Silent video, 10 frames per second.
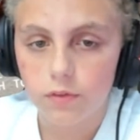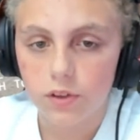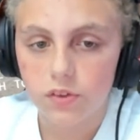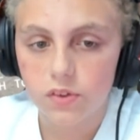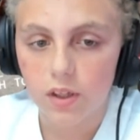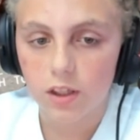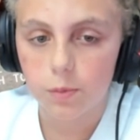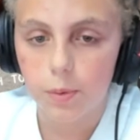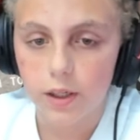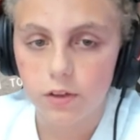the
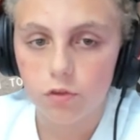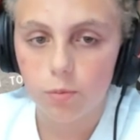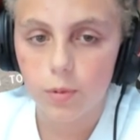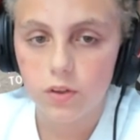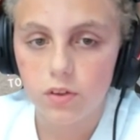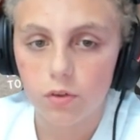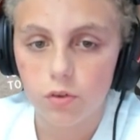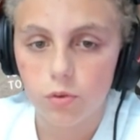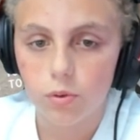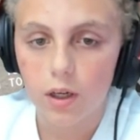standby instruments. Here
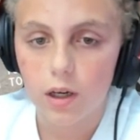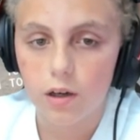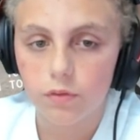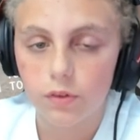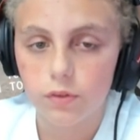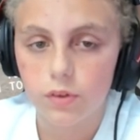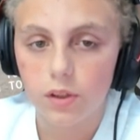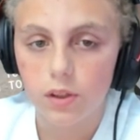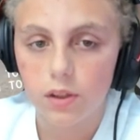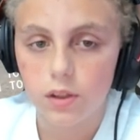you have
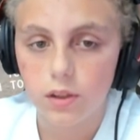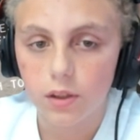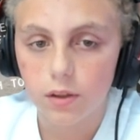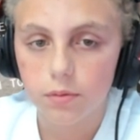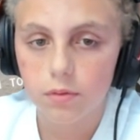the